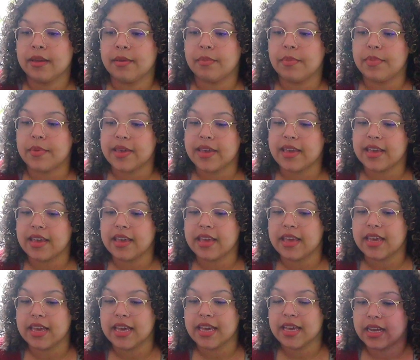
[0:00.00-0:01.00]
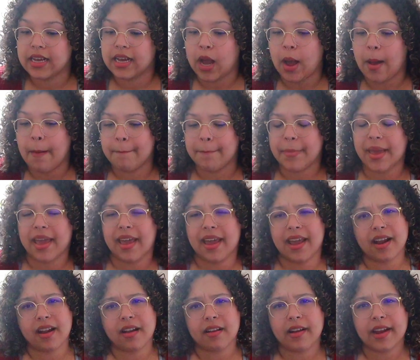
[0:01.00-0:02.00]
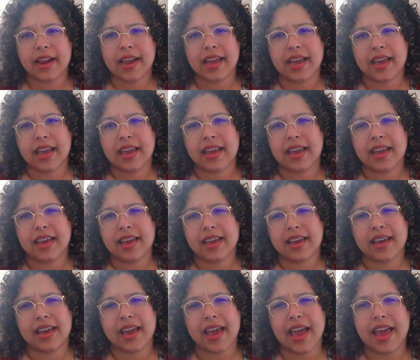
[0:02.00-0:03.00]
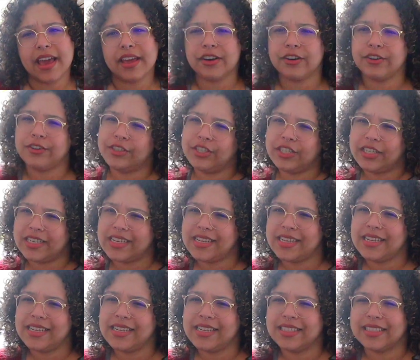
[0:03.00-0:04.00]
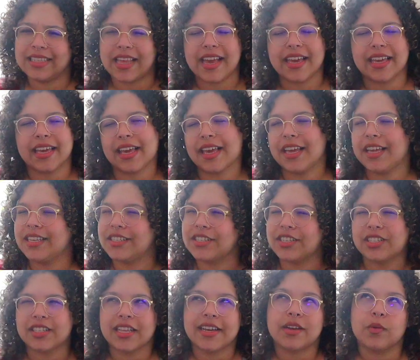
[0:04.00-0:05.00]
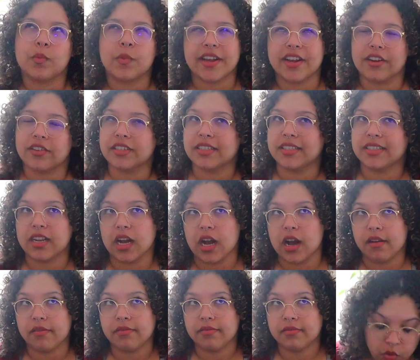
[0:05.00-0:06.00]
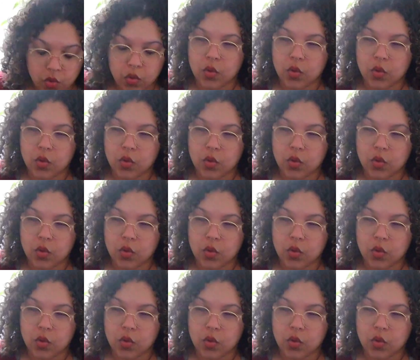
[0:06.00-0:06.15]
be comparing energies, like just like weird stuff.